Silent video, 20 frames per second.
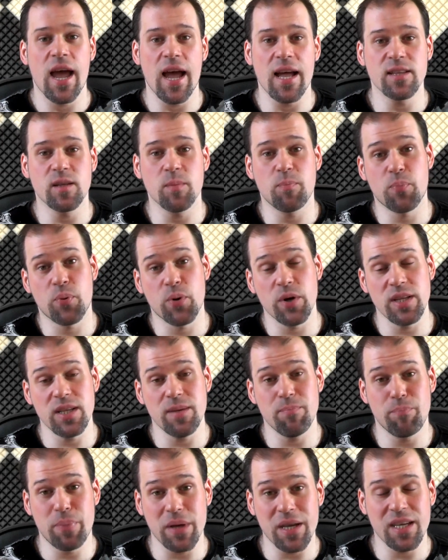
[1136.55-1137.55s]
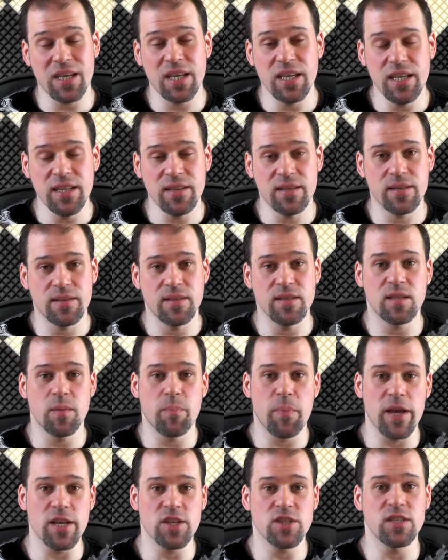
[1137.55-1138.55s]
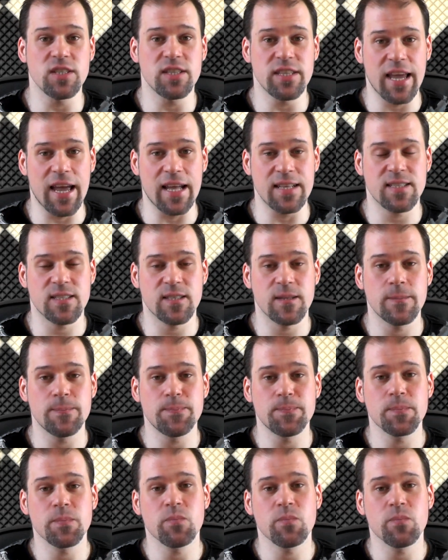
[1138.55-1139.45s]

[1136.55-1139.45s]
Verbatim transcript: and the pretty big heat dissipation it gets.